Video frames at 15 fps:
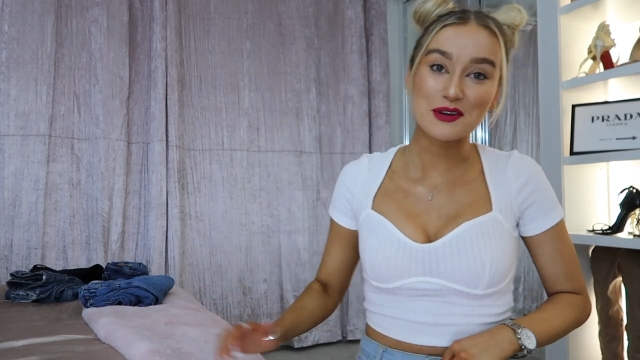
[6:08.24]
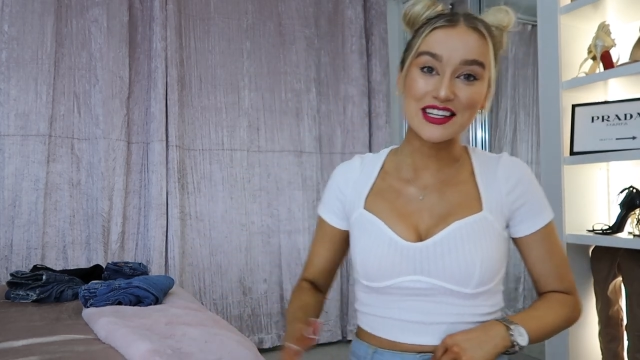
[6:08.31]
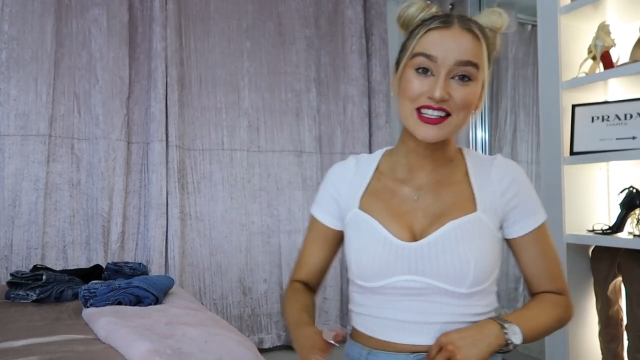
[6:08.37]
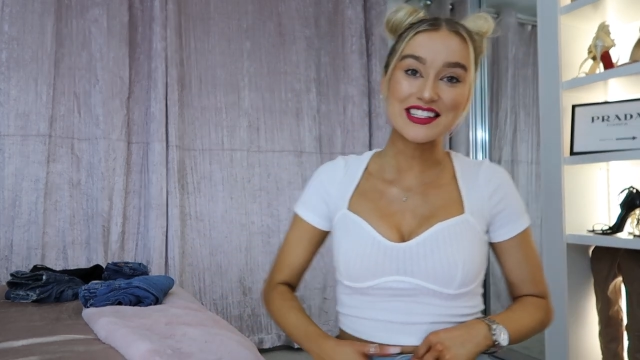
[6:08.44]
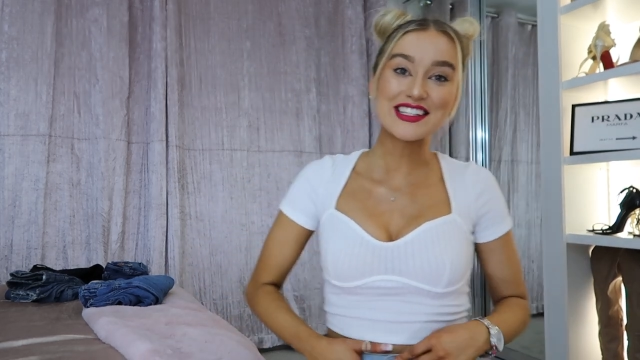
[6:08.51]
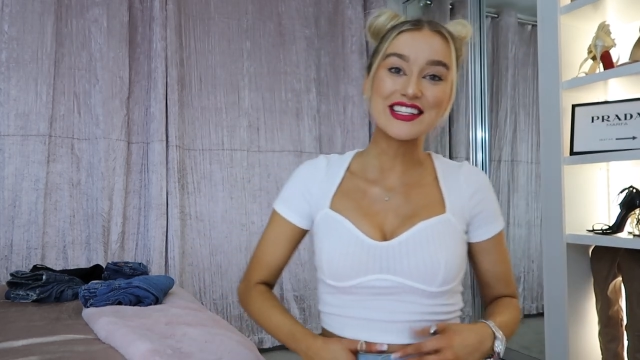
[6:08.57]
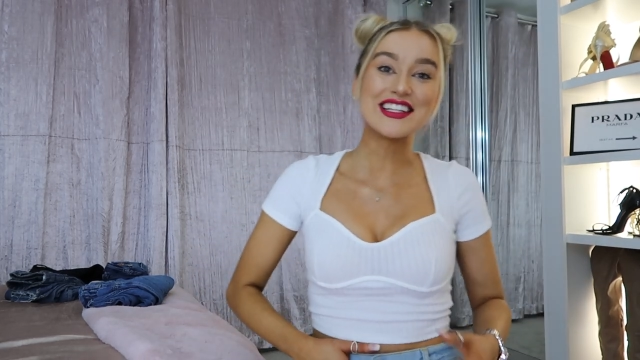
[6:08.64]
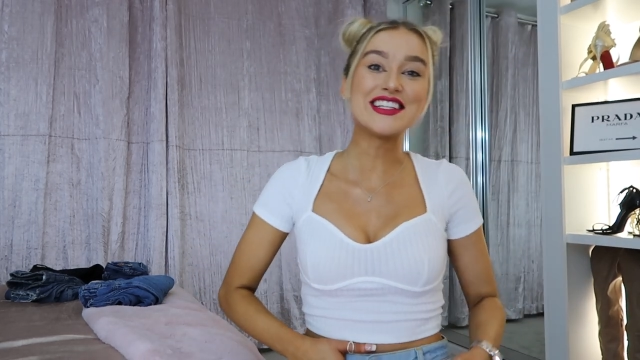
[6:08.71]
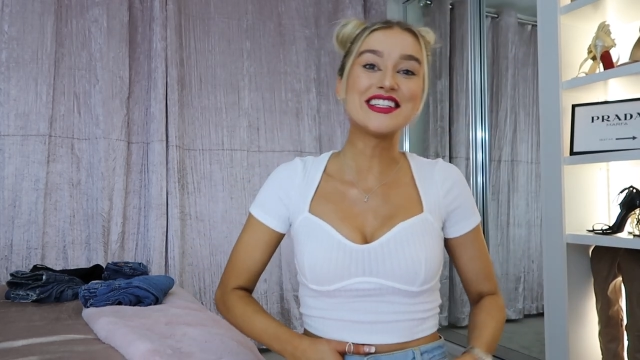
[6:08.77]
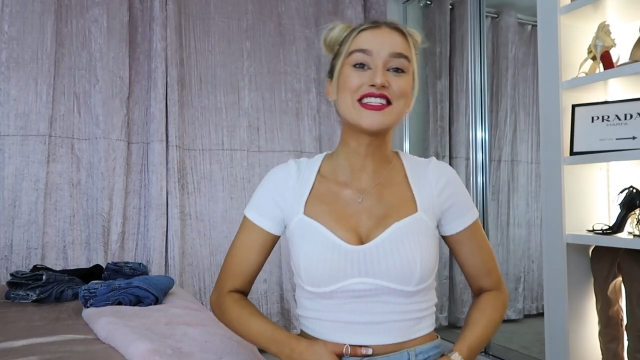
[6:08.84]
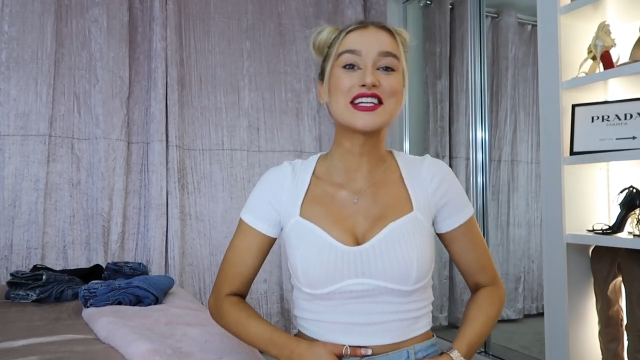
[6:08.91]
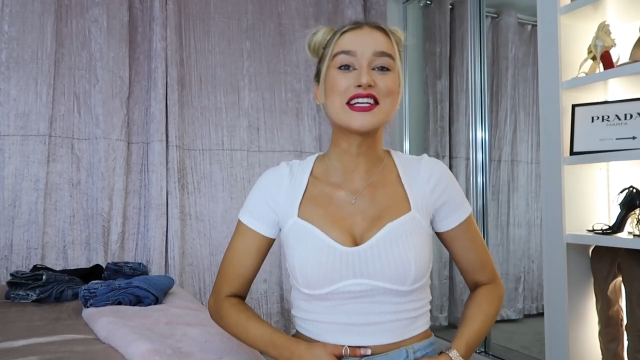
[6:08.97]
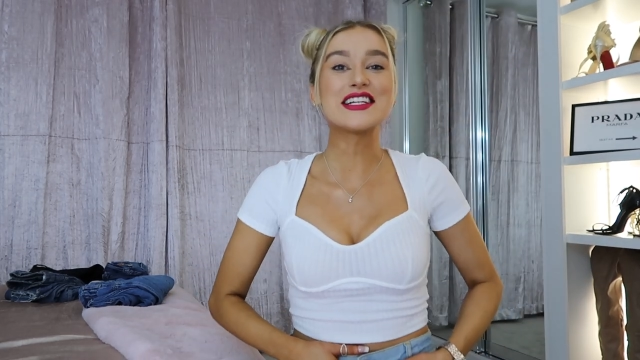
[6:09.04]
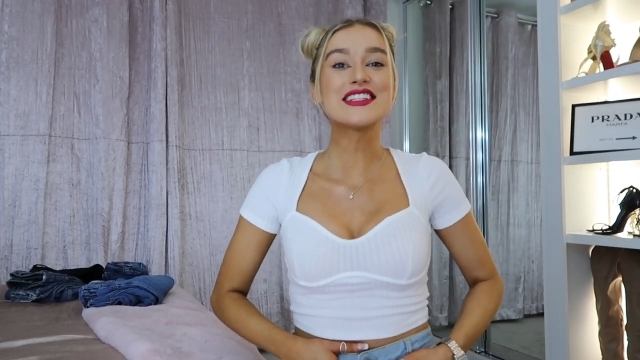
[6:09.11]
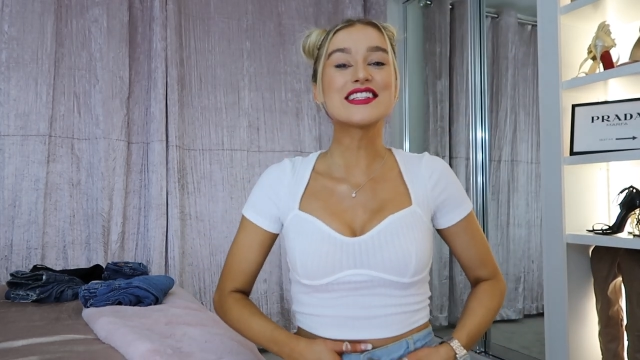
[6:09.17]
when you see these
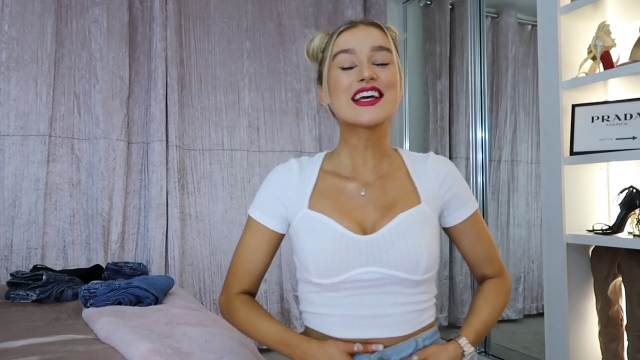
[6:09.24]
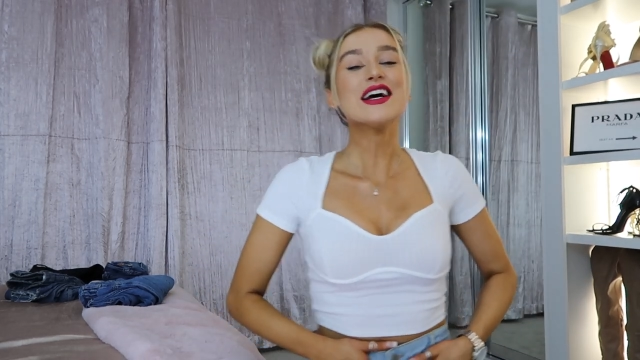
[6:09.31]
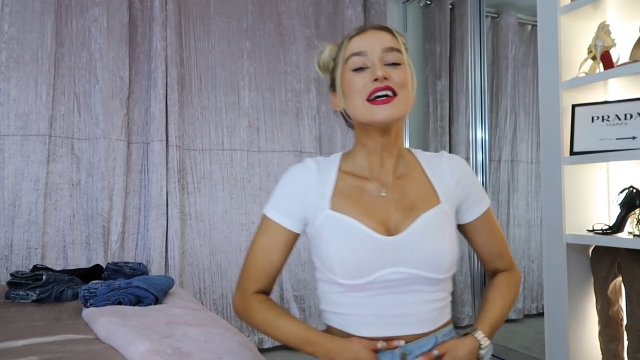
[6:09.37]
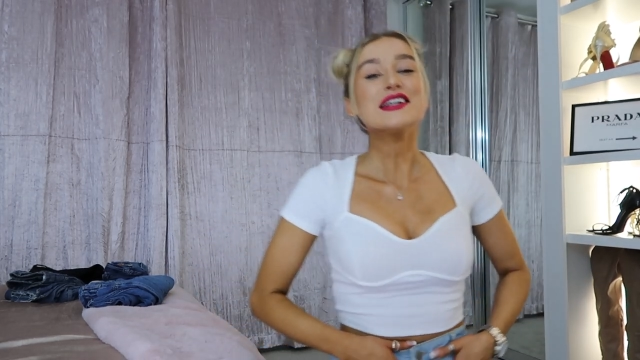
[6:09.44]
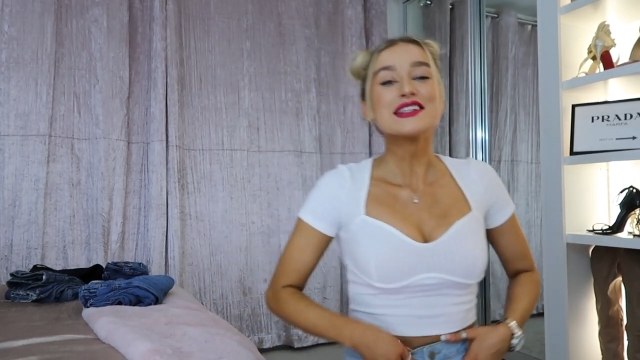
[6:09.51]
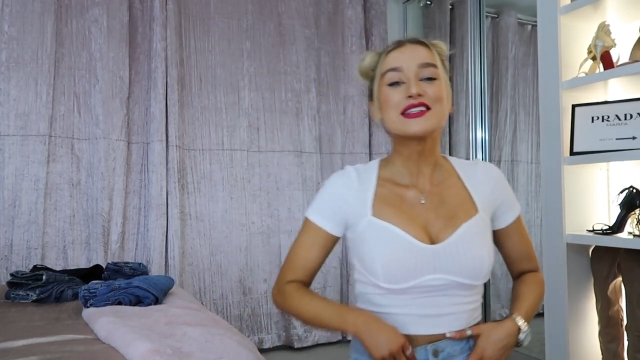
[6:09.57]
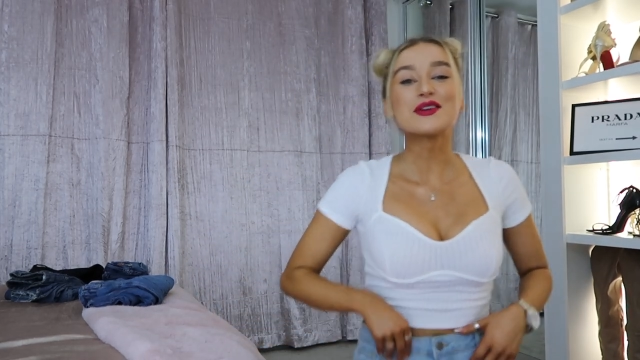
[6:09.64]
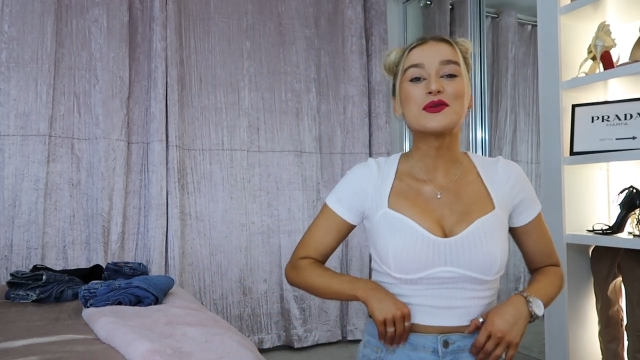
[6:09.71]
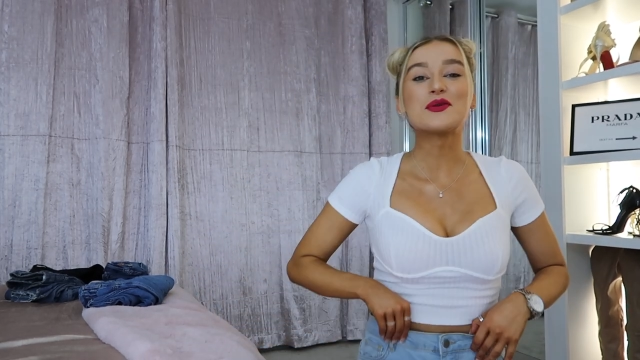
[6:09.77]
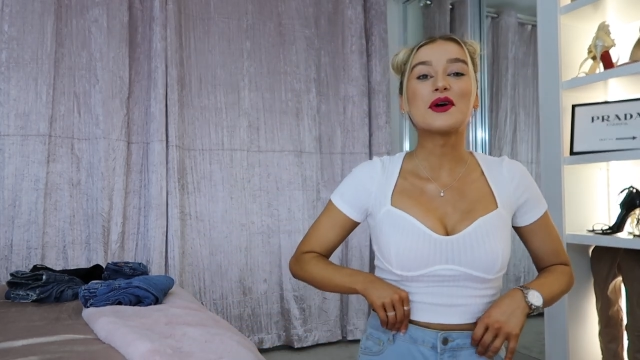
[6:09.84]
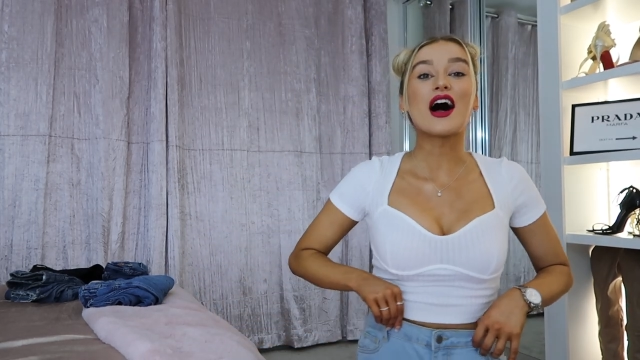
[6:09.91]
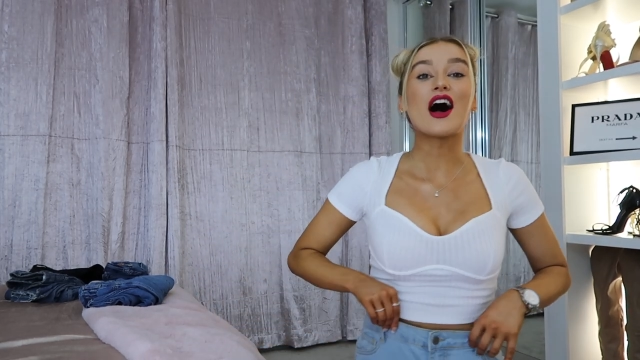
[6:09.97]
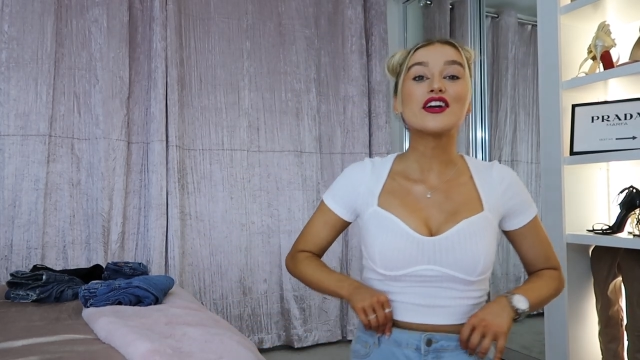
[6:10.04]
jeans. So